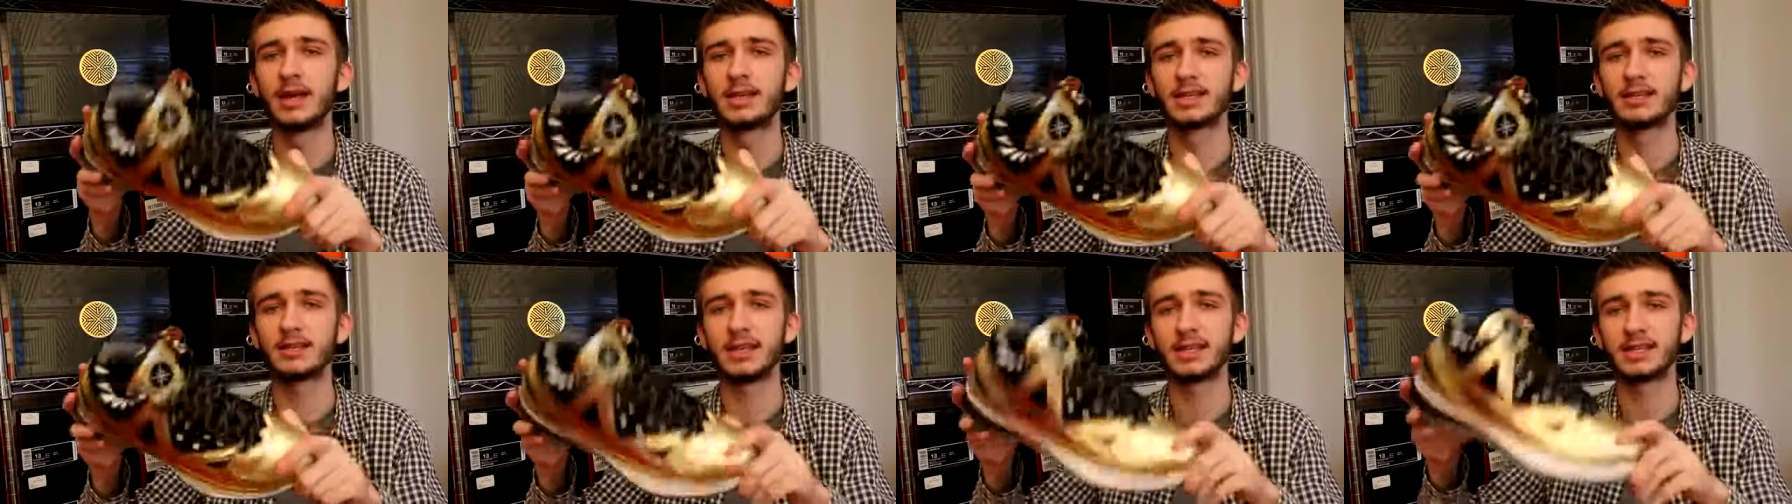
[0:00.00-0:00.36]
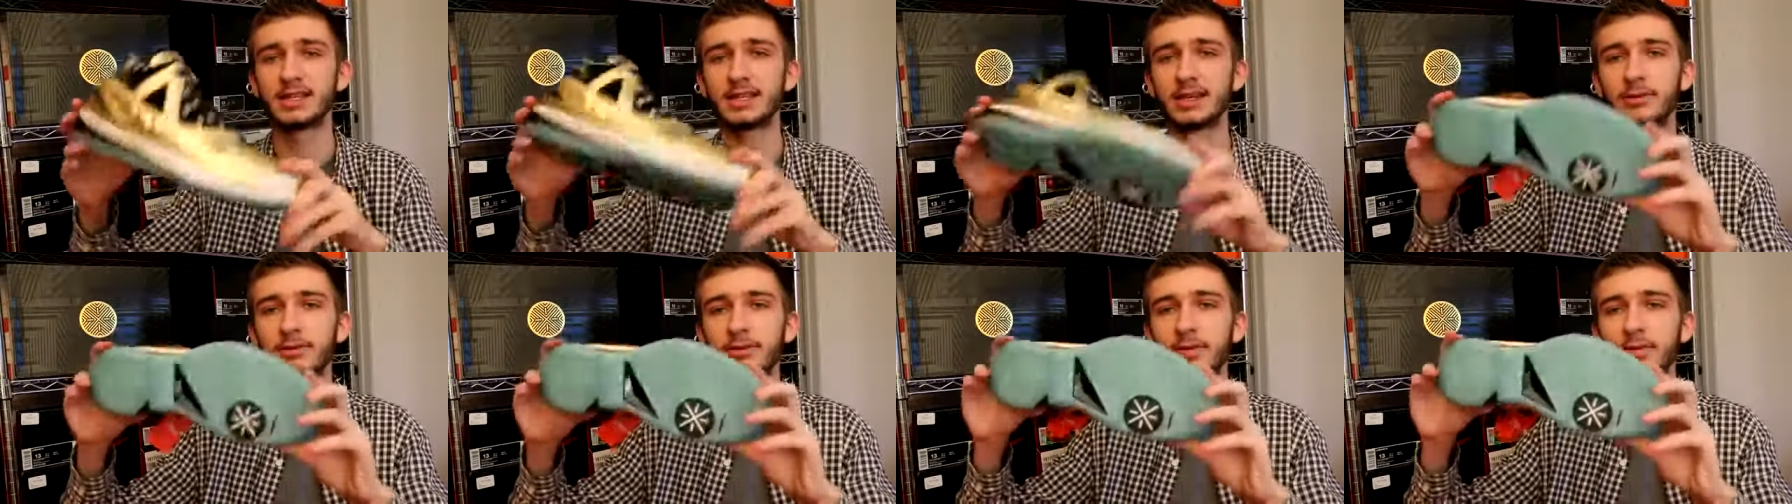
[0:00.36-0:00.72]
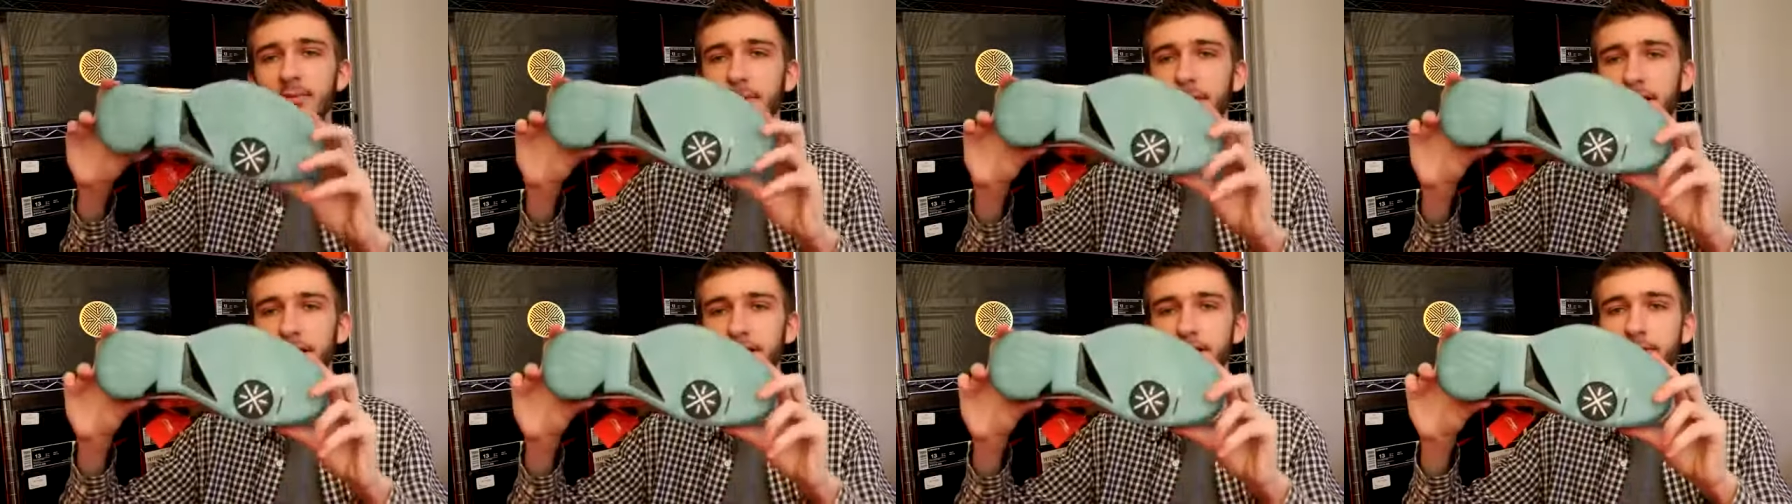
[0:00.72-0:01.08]
So let's start with the
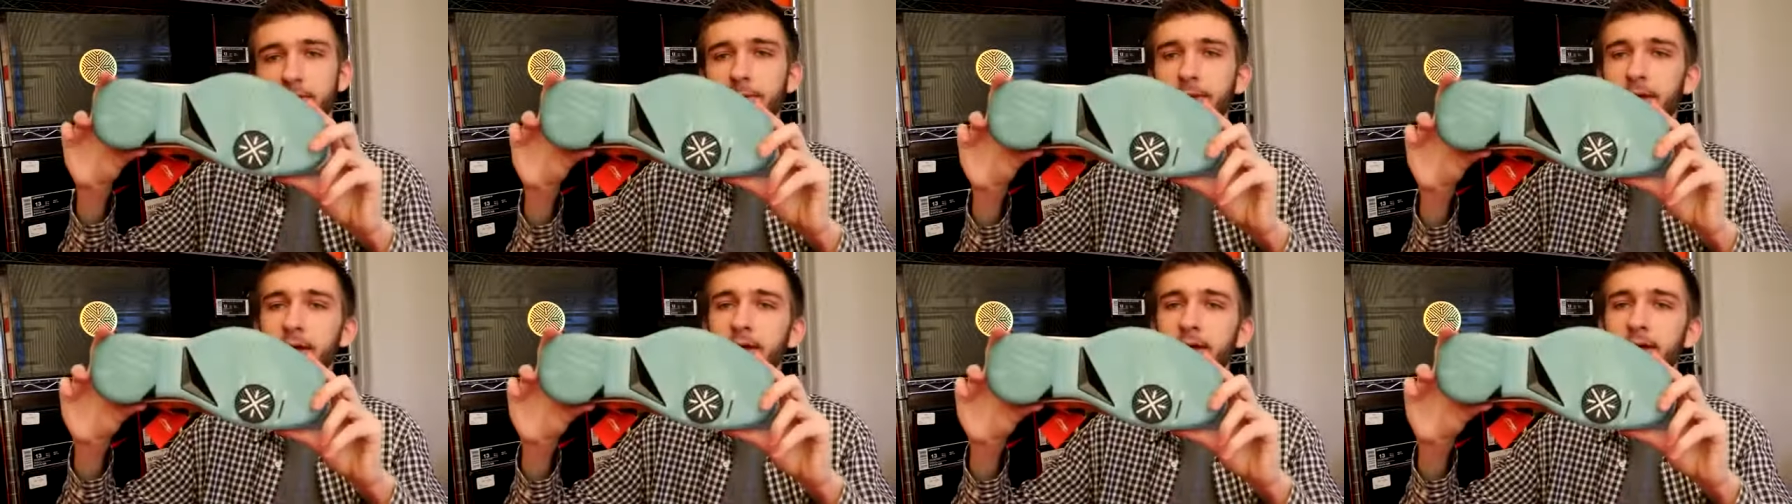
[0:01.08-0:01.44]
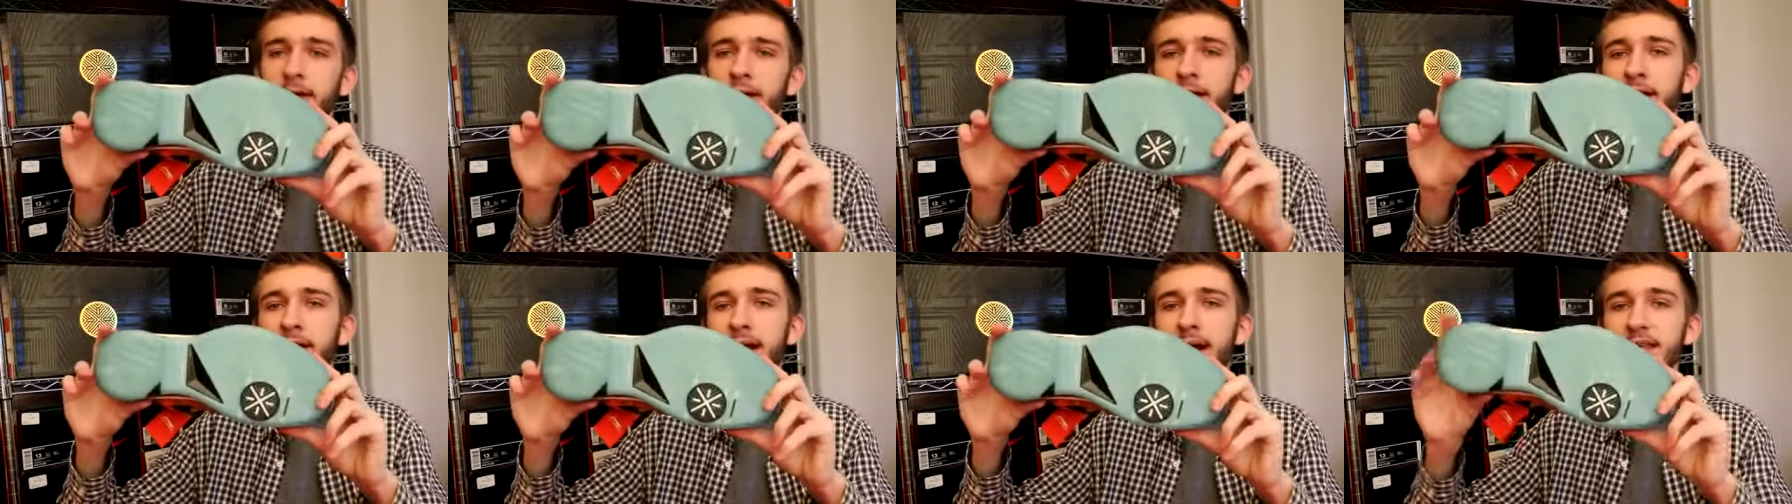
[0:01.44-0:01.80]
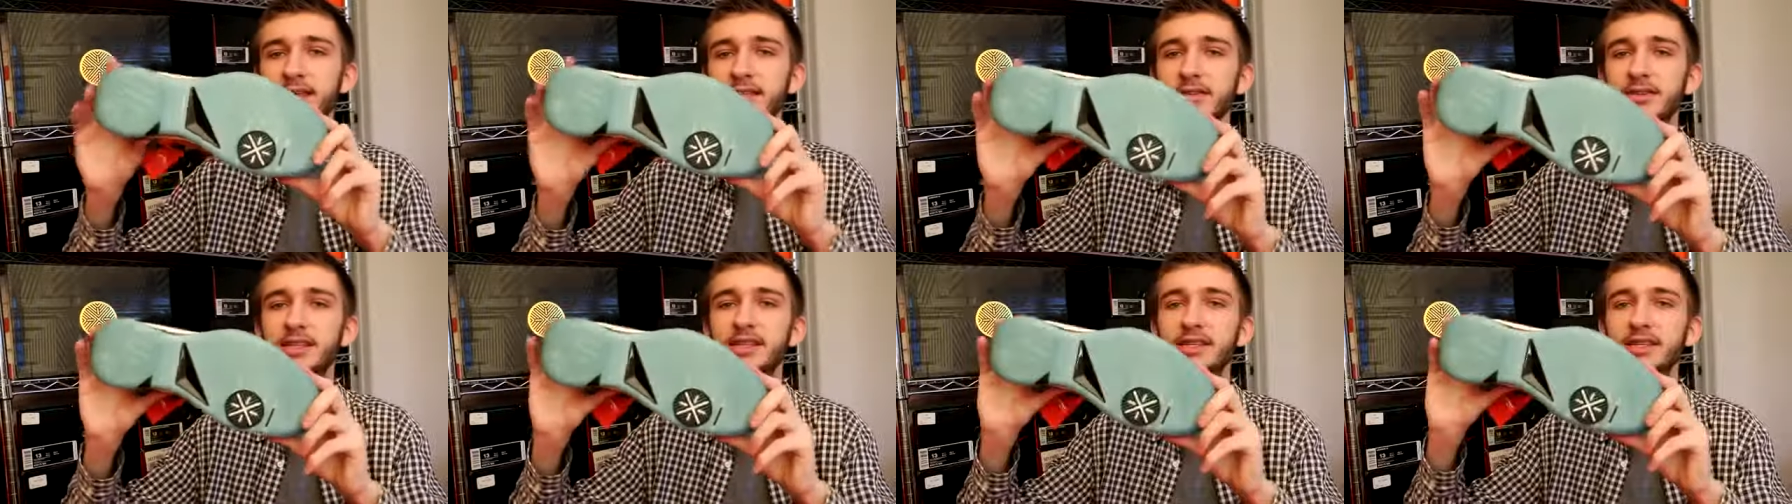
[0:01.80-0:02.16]
bottom.
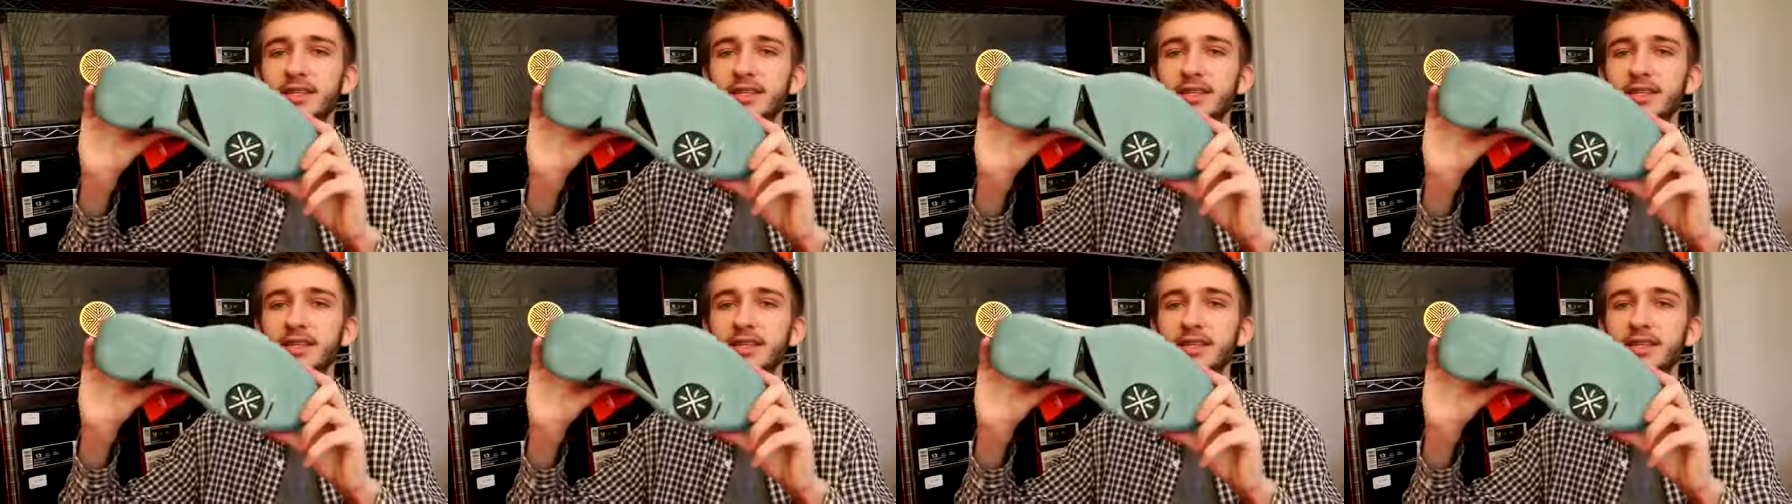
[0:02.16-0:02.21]
As you can